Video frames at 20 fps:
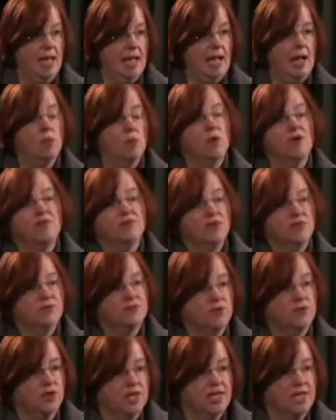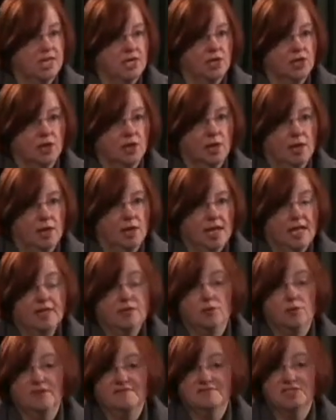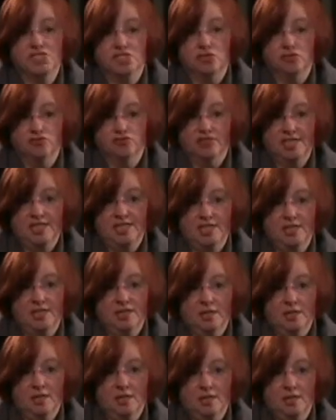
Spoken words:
However, if you're here and you have children here,